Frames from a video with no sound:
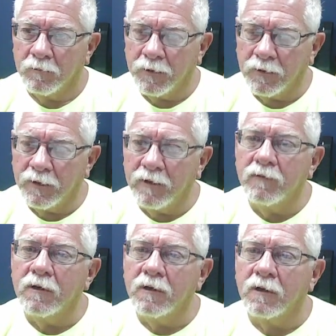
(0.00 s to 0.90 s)
believed
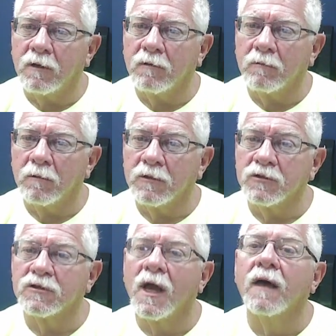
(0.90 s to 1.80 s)
in him,
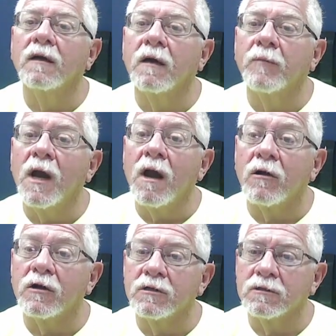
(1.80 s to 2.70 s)
shall not perish,
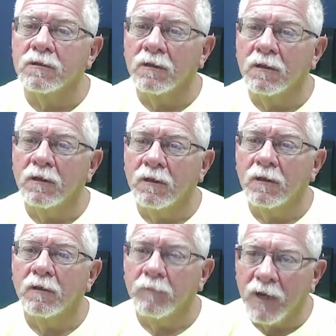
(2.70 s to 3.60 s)

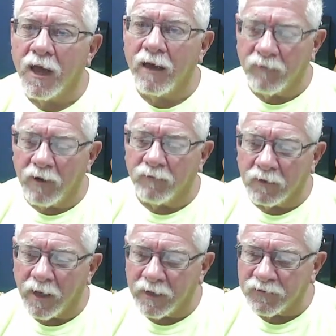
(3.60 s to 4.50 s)
but have
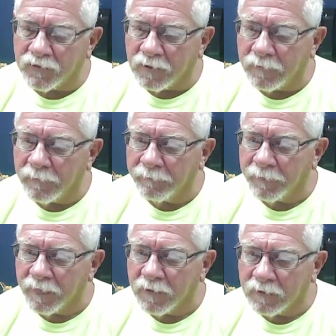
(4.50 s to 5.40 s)
everlasting
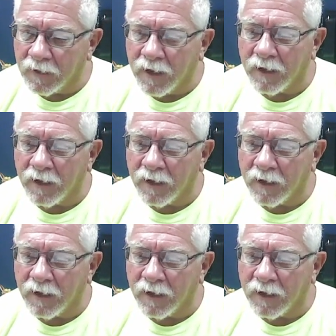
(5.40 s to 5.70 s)
life.